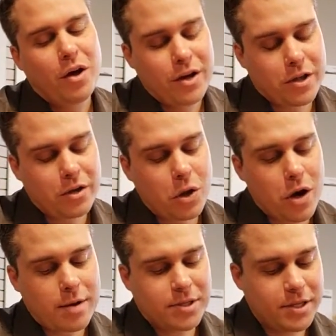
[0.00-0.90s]
Another loan
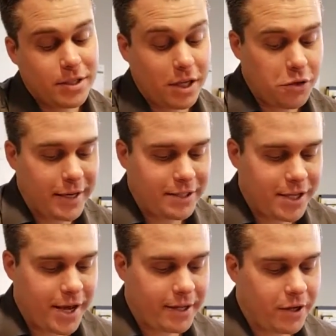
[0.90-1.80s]
option is a
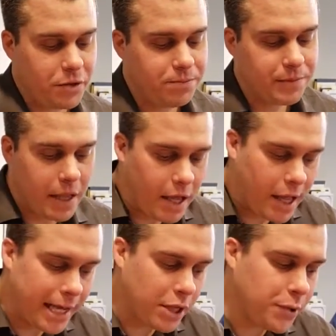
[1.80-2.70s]
USDA loan.
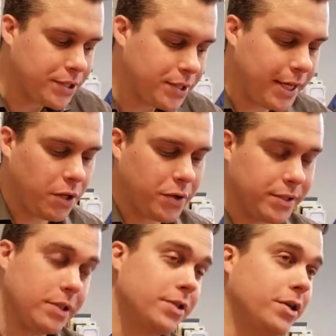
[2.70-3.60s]
A USD loan
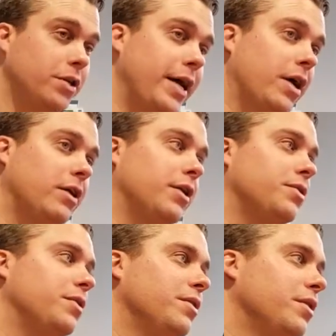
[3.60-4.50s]
is a zero down
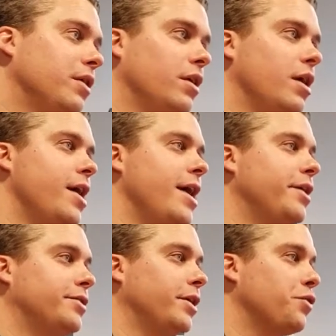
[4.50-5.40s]
loan.
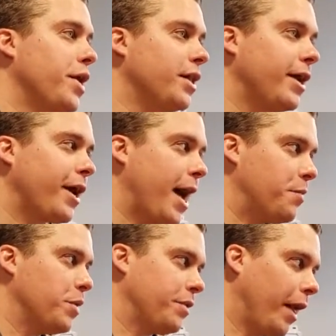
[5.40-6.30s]
It's a great like
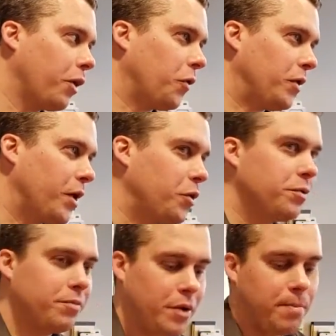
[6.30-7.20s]
hypothetical loan,
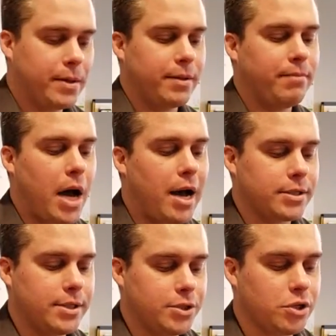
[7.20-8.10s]
but the
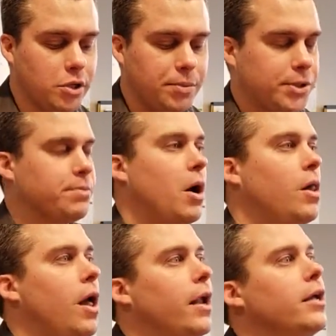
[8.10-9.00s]
box is super
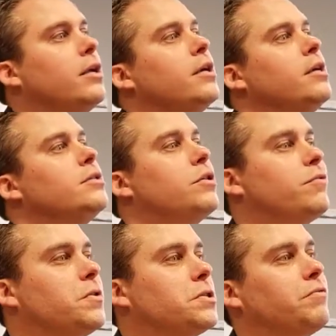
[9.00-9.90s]
small on it. So
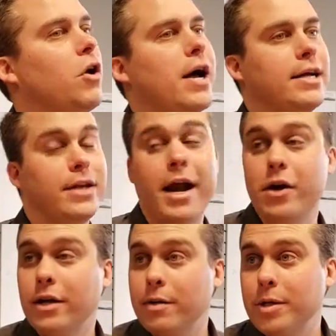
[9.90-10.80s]
first of all, it has
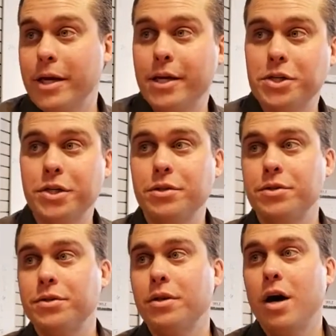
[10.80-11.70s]
area
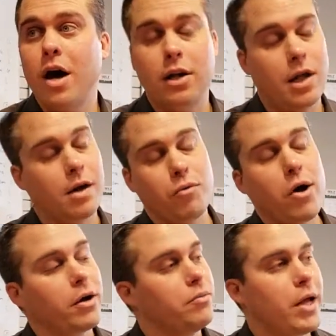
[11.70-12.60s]
limitations. A lot of
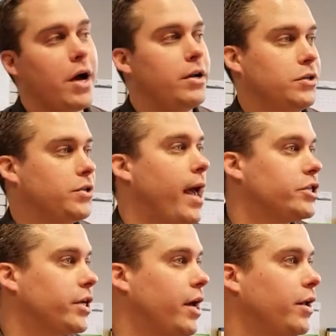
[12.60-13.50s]
Whatcom County or
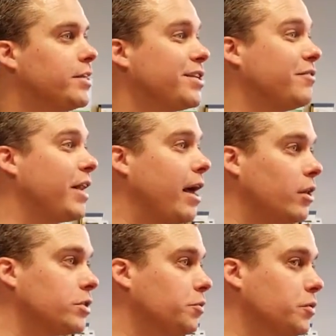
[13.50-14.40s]
Skagit County isn't even
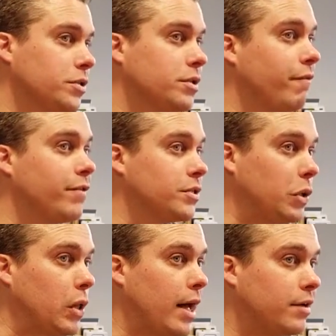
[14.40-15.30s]
eligible, just the
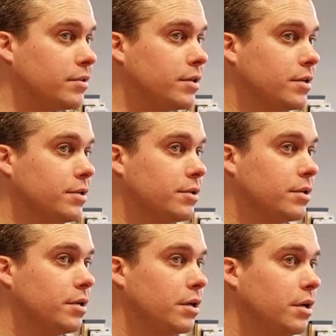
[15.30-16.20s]
physical addresses.
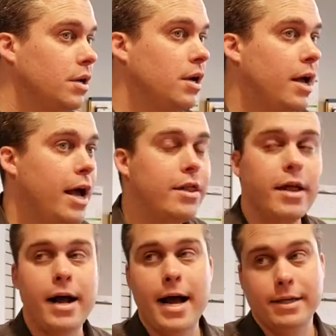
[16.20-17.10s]
And
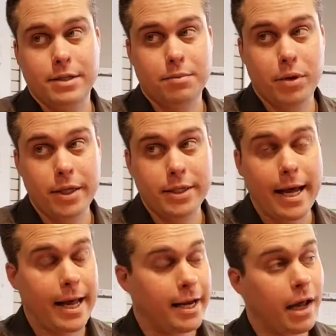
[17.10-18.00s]
then it has some pretty
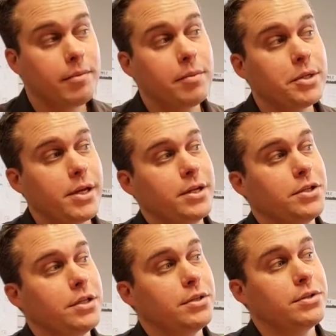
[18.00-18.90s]
tight income
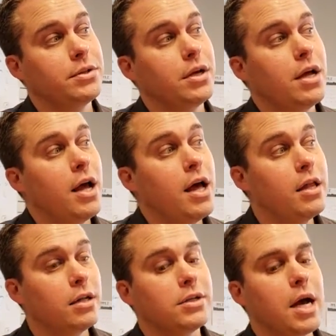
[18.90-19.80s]
limitations. And
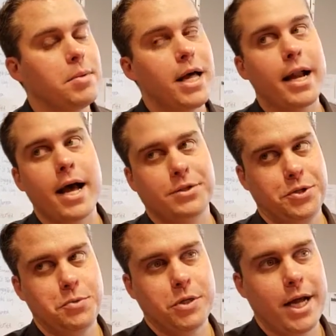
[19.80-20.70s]
then on top of that, it has
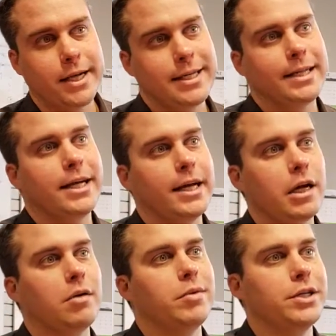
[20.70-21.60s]
super tight debt to
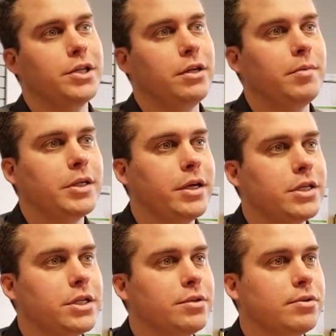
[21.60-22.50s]
income ratio
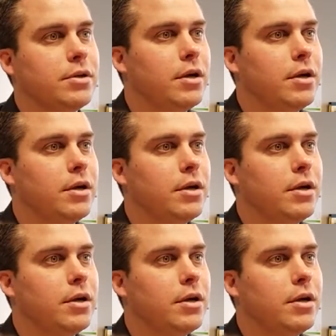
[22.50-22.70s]
limitations.